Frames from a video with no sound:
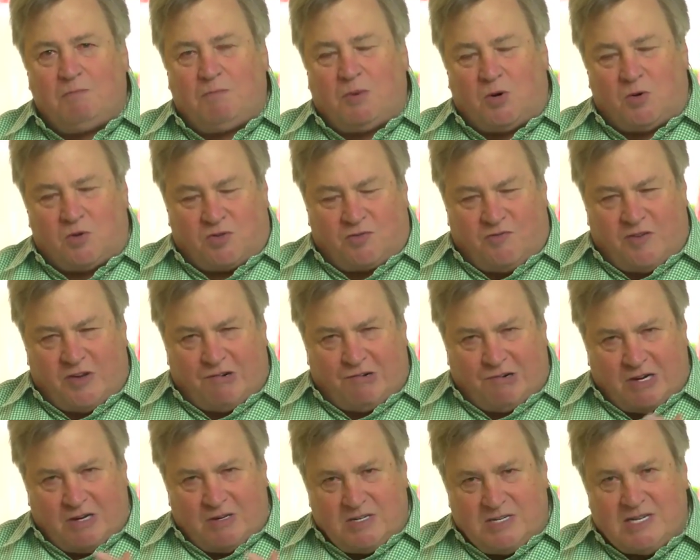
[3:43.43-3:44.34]
both
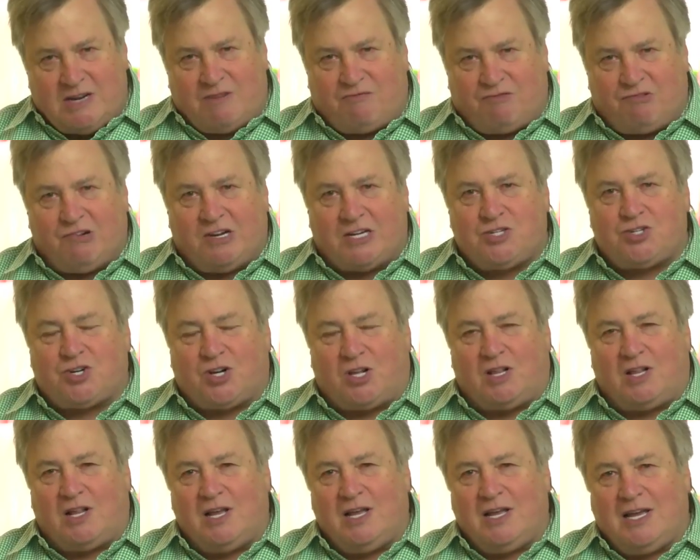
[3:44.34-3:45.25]
very
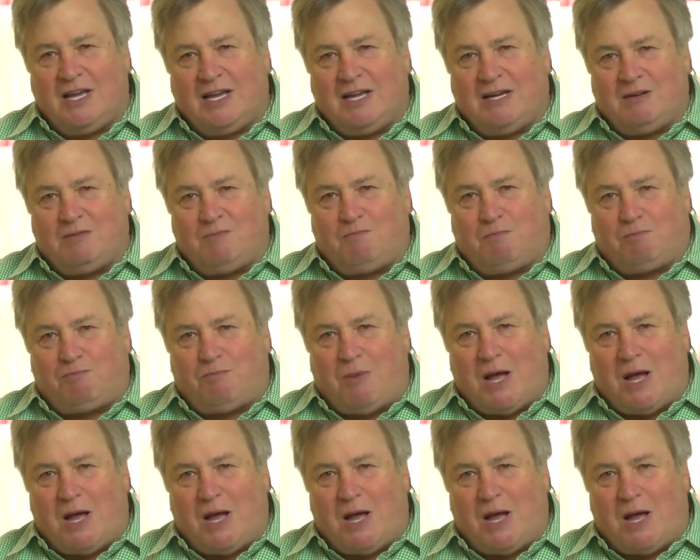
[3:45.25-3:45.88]
deferential and